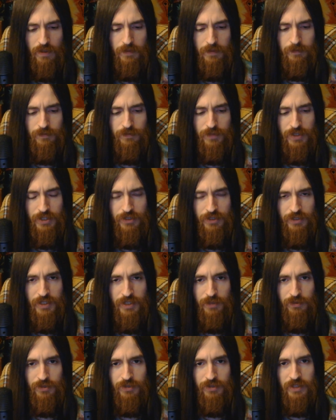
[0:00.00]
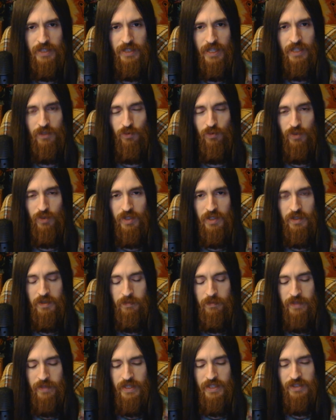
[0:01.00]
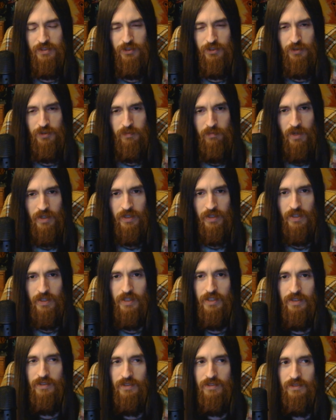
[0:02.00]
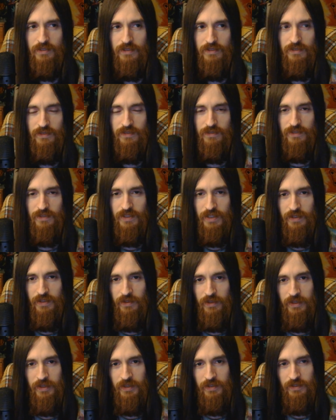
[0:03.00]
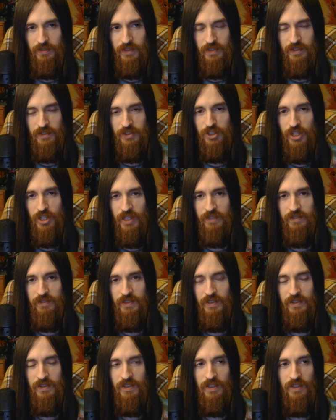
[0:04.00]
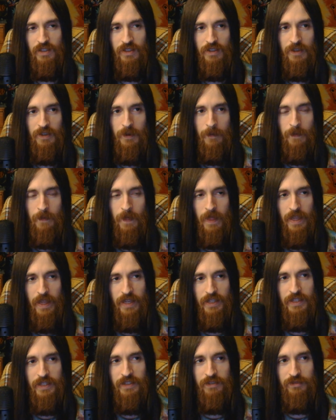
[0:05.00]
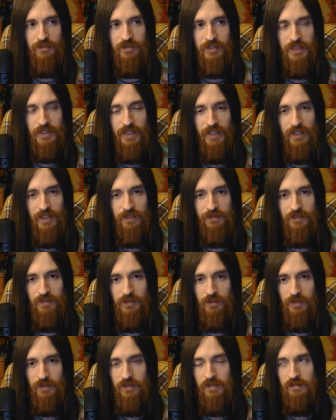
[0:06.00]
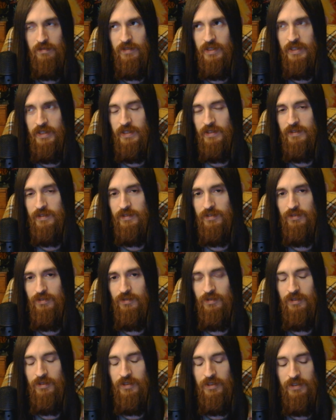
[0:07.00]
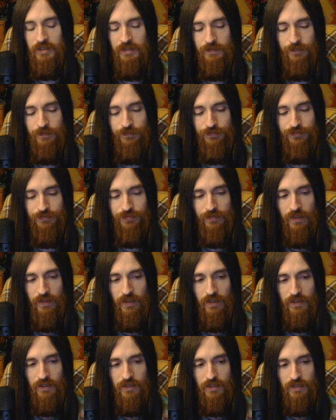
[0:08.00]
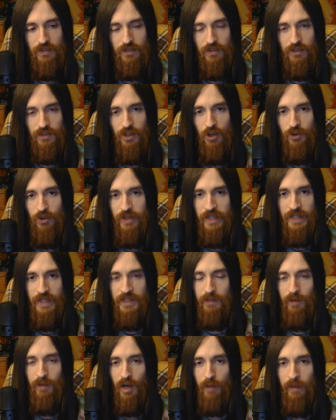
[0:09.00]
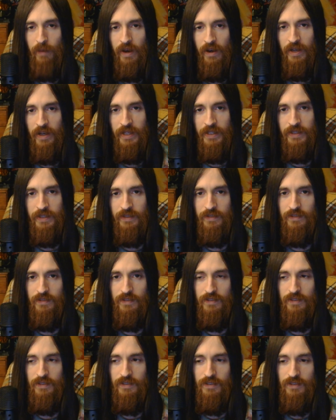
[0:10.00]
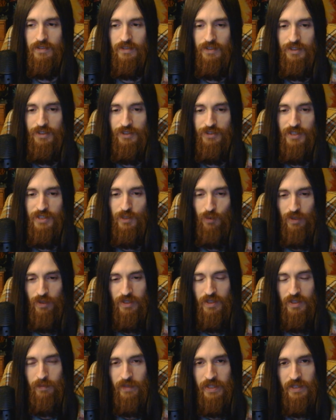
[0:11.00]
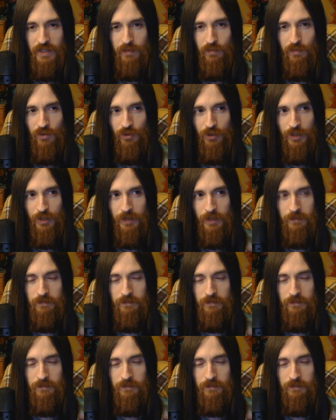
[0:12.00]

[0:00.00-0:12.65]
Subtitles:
he really kind of wanted to make his own mark in the genre, and he didn't really care for Lord of the Rings or Conan the Barbarian. He wanted to make a more